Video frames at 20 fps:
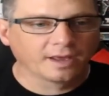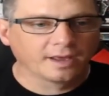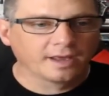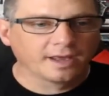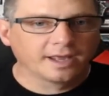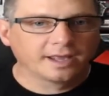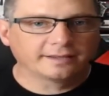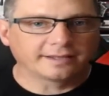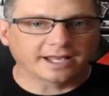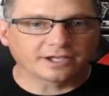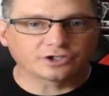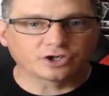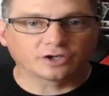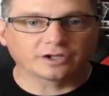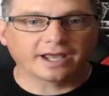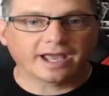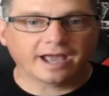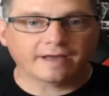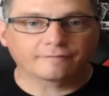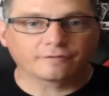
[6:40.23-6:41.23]
that's all I
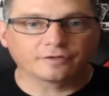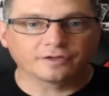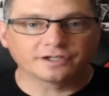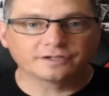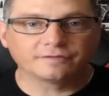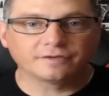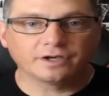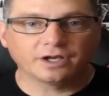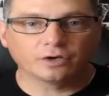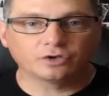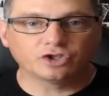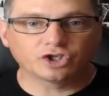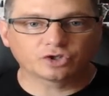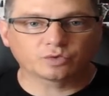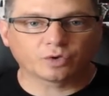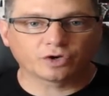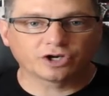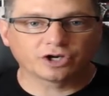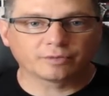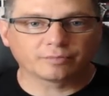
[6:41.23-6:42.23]
have for this video. Just
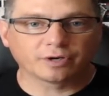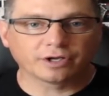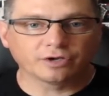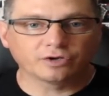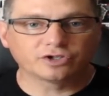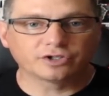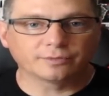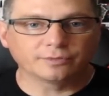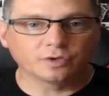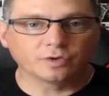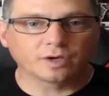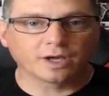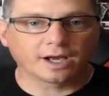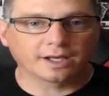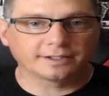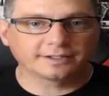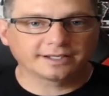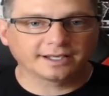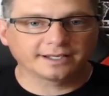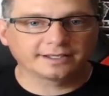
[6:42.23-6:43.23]
wanted to bring you some new
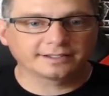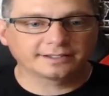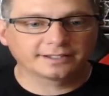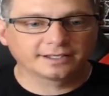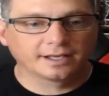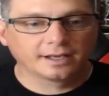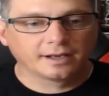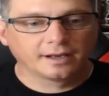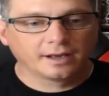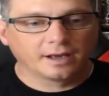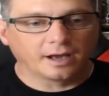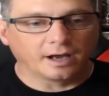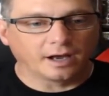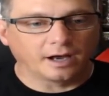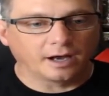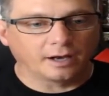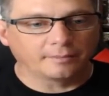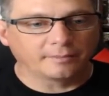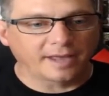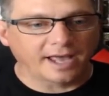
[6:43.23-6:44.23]
content.
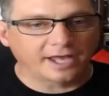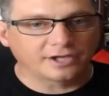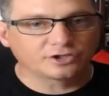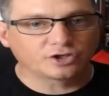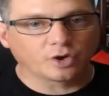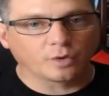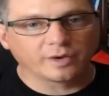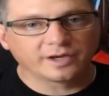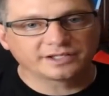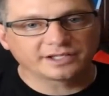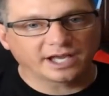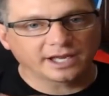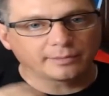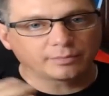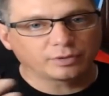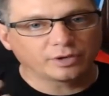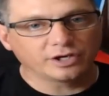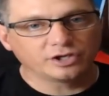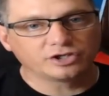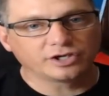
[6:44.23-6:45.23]
Um, as always, I
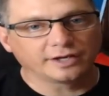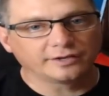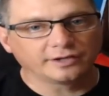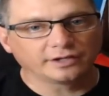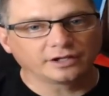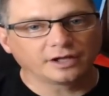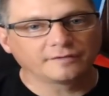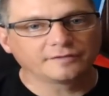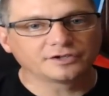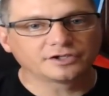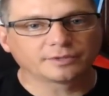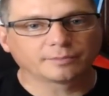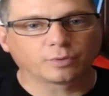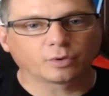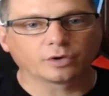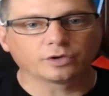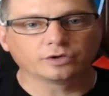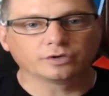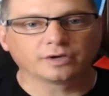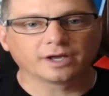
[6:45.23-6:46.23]
appreciate the love and
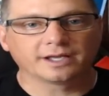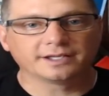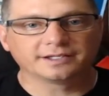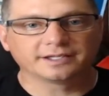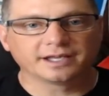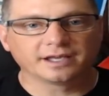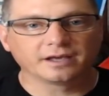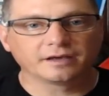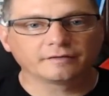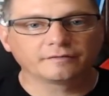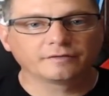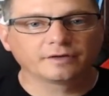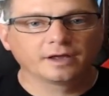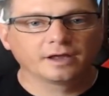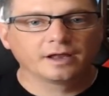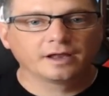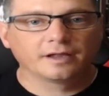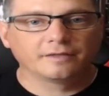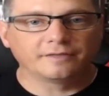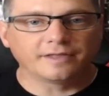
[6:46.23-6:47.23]
support you guys give.
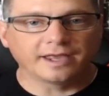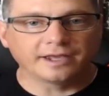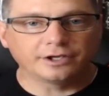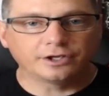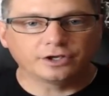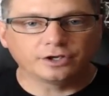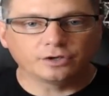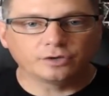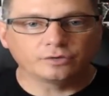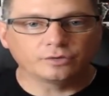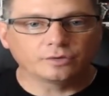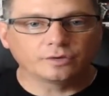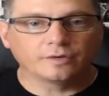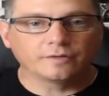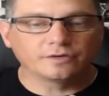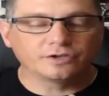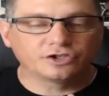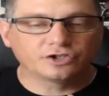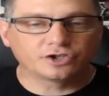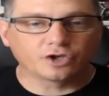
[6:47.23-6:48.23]
Thank you
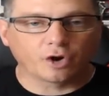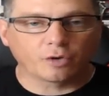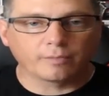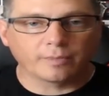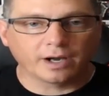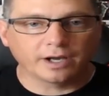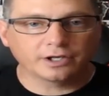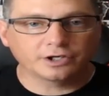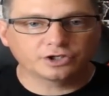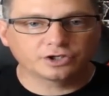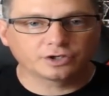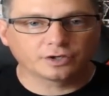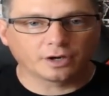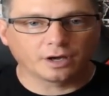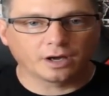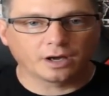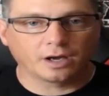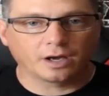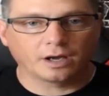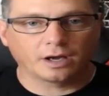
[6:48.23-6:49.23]
so much
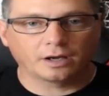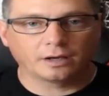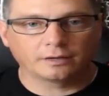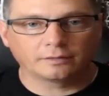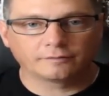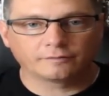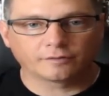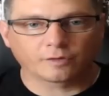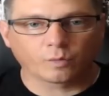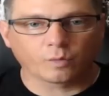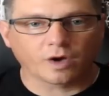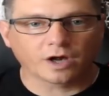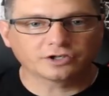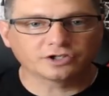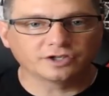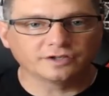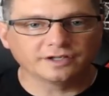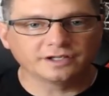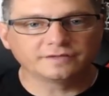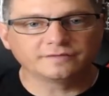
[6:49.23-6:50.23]
uh, for
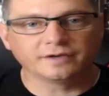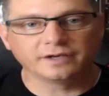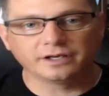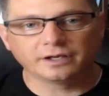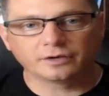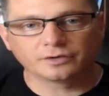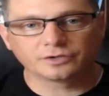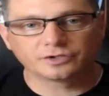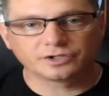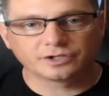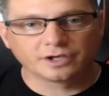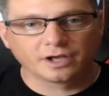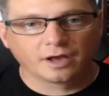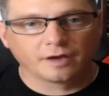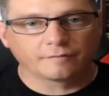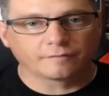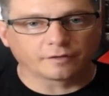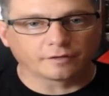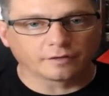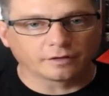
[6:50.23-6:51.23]
watching these videos,
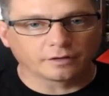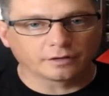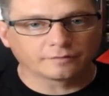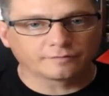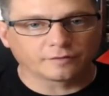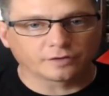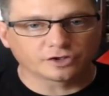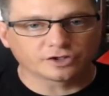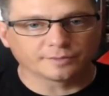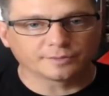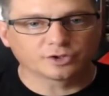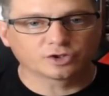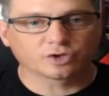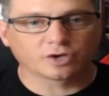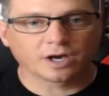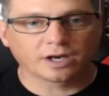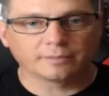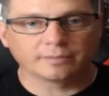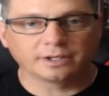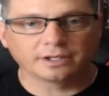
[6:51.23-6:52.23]
for, for
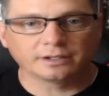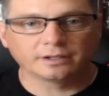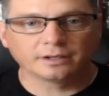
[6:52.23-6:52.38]
subscribing.